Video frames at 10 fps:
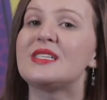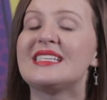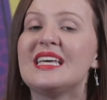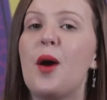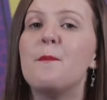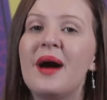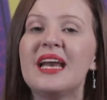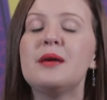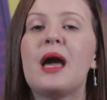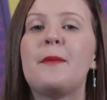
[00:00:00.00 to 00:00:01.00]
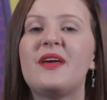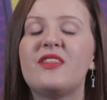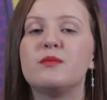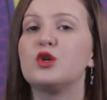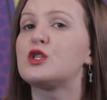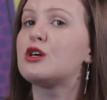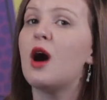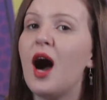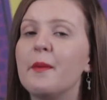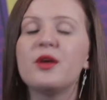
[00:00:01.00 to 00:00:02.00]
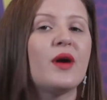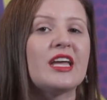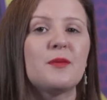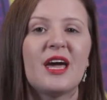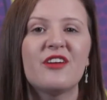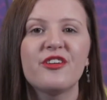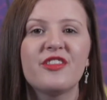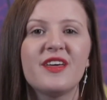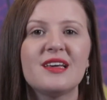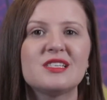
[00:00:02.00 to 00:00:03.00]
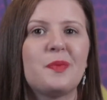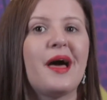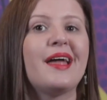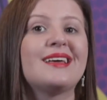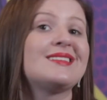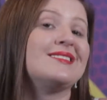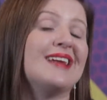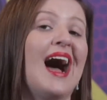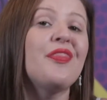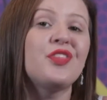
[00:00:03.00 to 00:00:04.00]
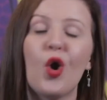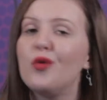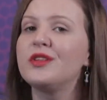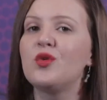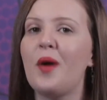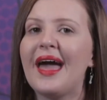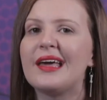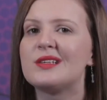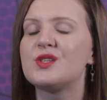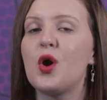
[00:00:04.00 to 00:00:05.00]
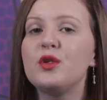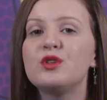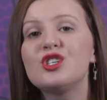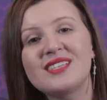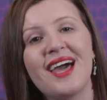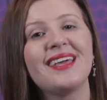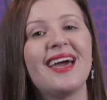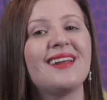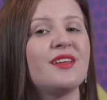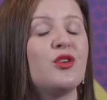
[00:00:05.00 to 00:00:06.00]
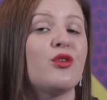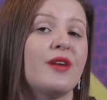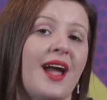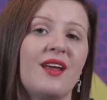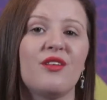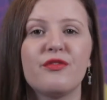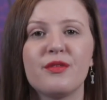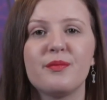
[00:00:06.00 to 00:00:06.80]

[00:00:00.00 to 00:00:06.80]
You see, money might be the most common way to pay for things, but it's not the only way, so you just gotta get a little creative.